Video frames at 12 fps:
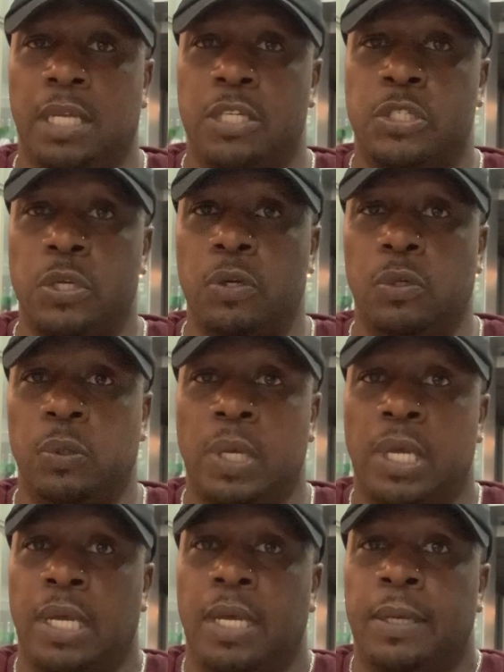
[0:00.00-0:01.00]
So
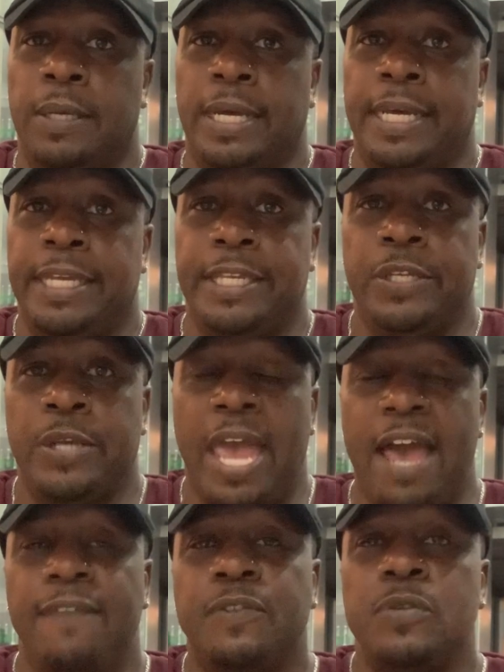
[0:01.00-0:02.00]
you
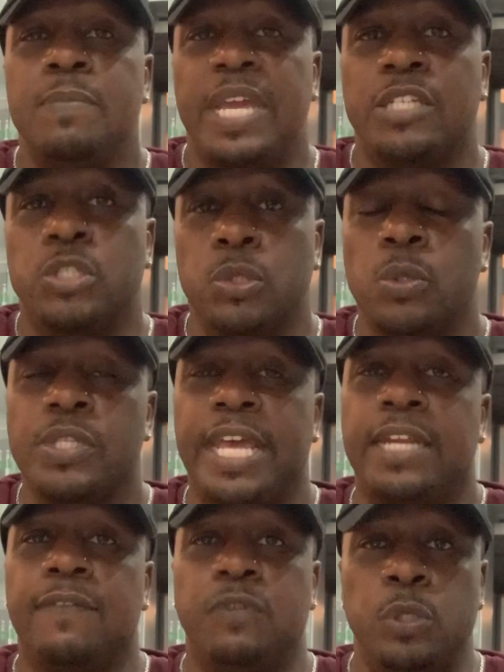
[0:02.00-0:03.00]
have to make sure
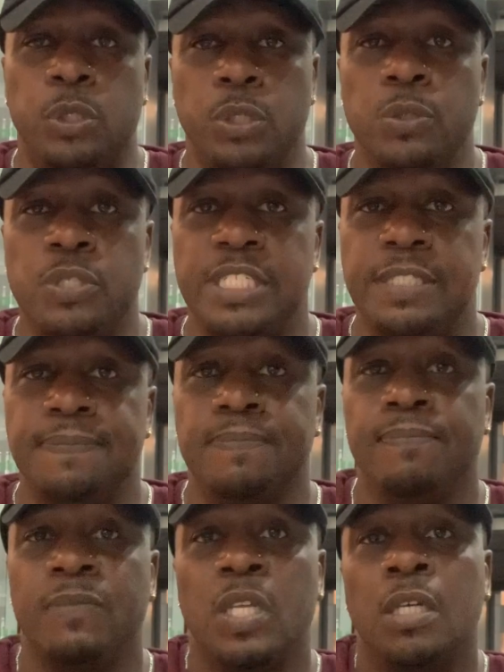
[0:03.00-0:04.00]
that if you use it,
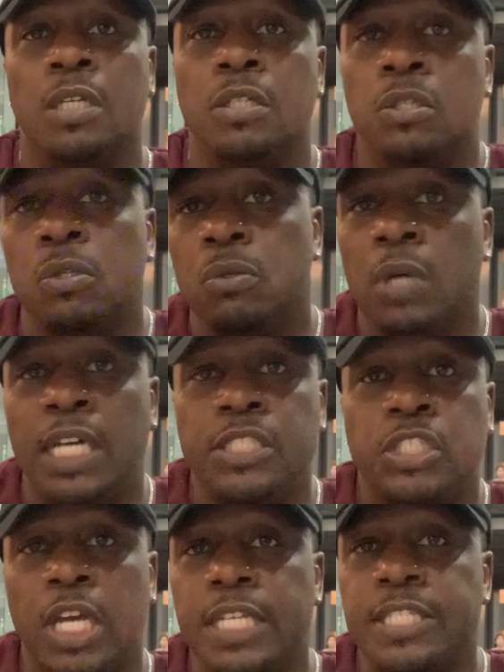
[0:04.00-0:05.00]
you
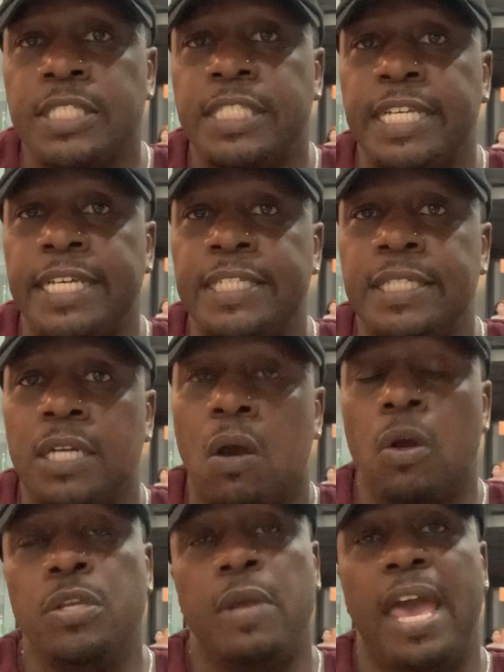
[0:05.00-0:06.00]
adjust it,
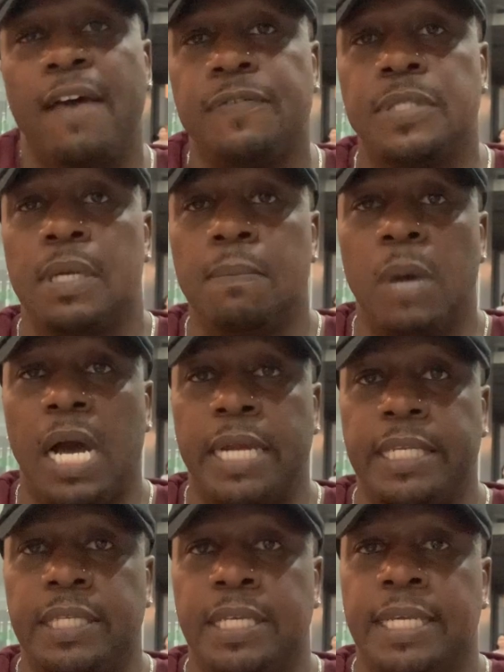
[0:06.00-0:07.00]
or you have
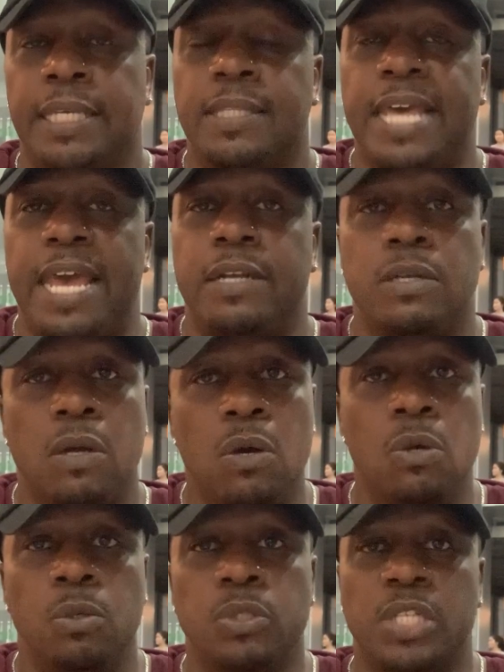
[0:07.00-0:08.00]
somebody that
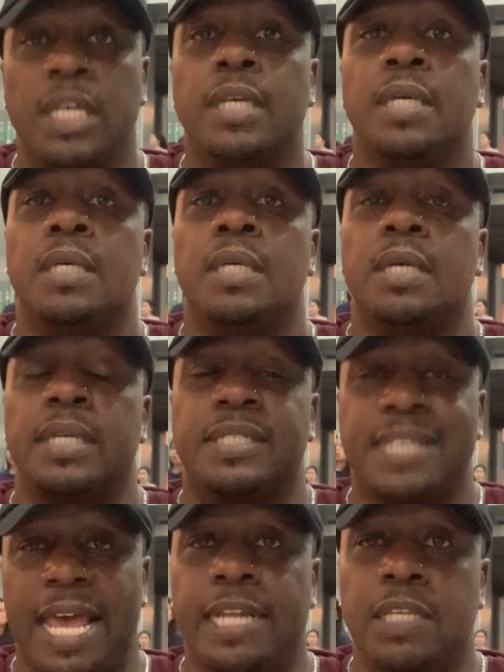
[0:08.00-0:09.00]
knows
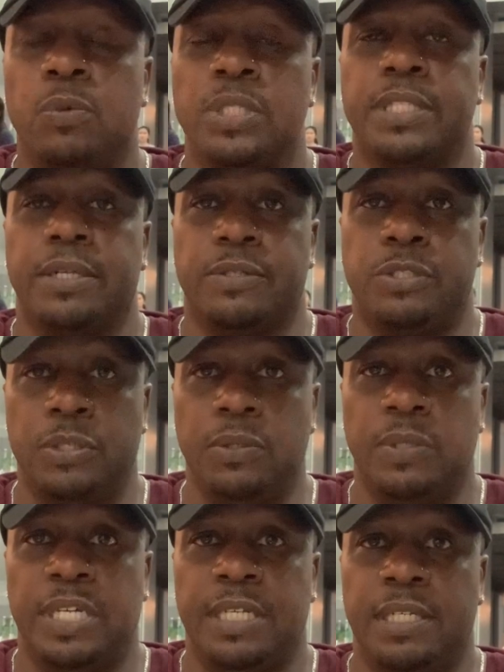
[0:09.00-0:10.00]
exactly what they're
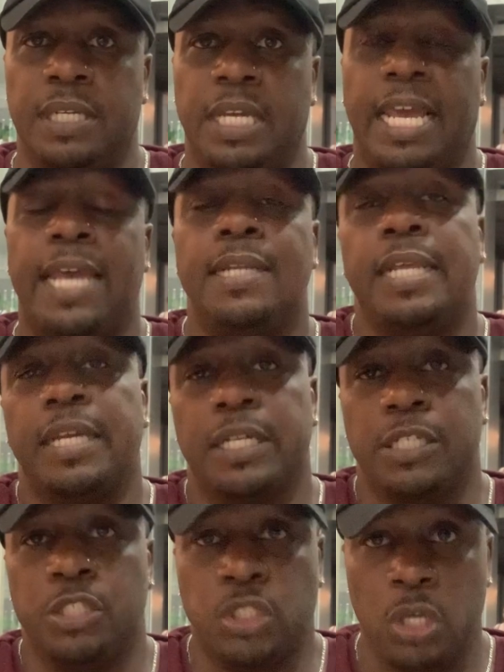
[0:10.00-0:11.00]
doing, and they're
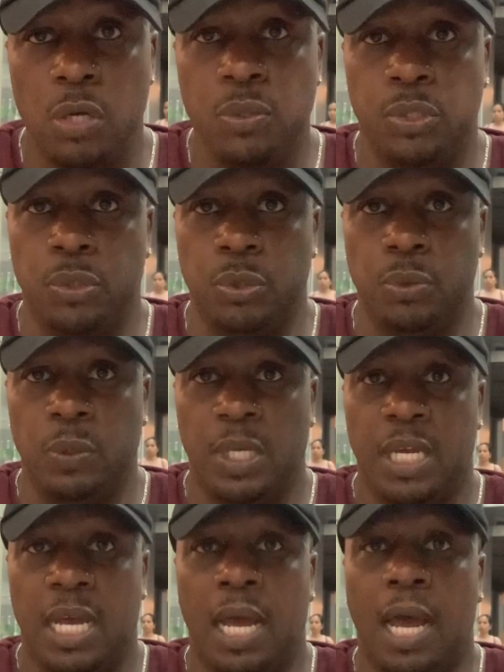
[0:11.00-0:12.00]
going to show you
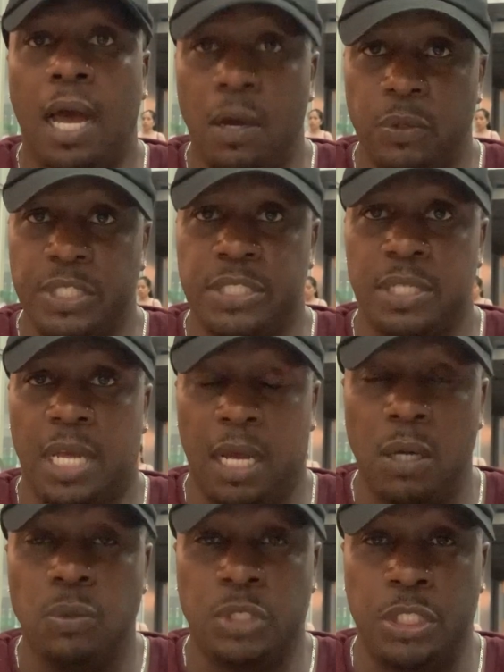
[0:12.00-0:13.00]
how
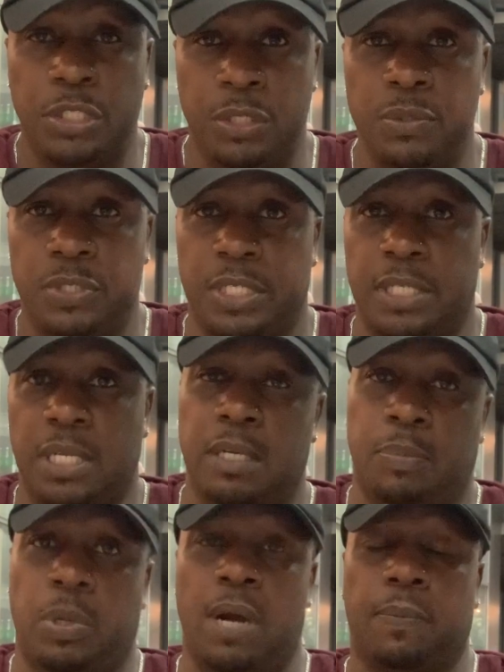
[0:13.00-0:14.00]
to use it in
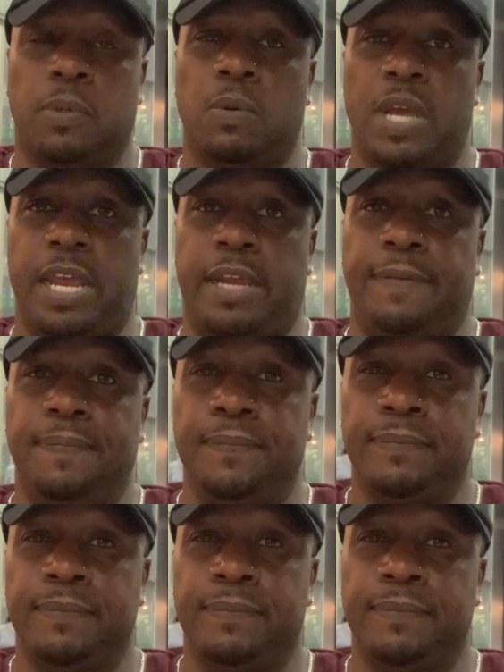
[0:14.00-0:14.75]
the proper way.